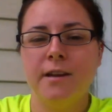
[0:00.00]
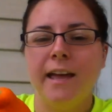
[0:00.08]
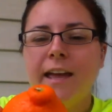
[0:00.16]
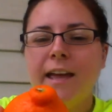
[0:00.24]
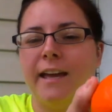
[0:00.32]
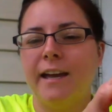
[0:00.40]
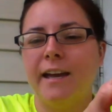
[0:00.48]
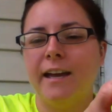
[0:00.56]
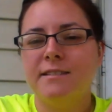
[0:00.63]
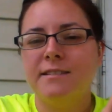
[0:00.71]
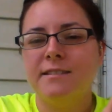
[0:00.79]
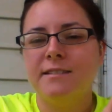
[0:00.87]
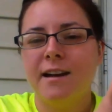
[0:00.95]

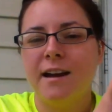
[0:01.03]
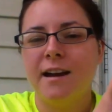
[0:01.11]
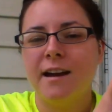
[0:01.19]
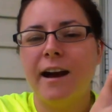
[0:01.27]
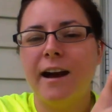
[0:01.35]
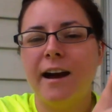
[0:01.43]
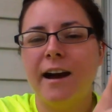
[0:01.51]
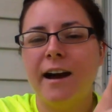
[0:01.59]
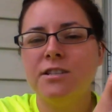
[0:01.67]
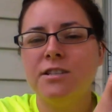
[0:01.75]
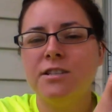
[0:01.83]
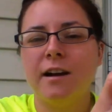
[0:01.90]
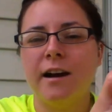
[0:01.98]
and I
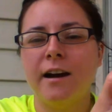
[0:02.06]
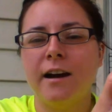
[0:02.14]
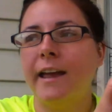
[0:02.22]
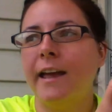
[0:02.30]
just got